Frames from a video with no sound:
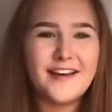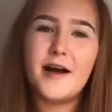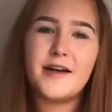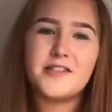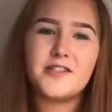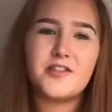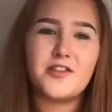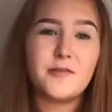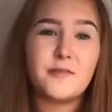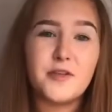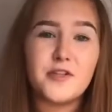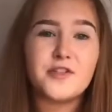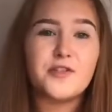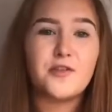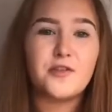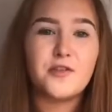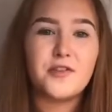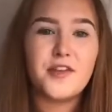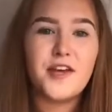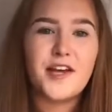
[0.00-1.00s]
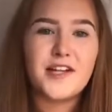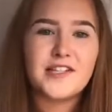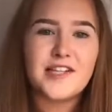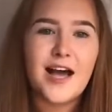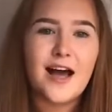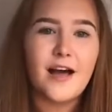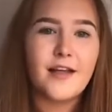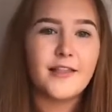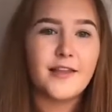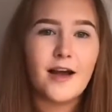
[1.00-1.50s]
I study musical theatre
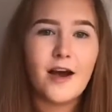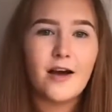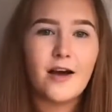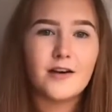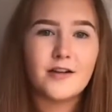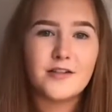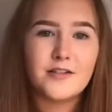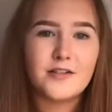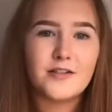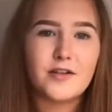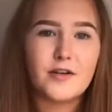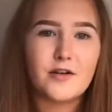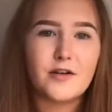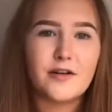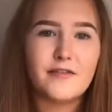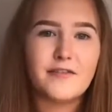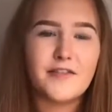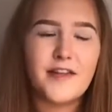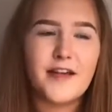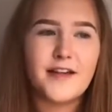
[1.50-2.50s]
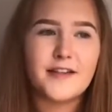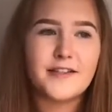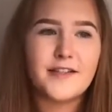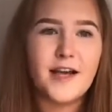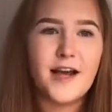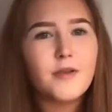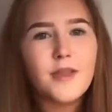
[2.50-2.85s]
at the Arden School of Theatre.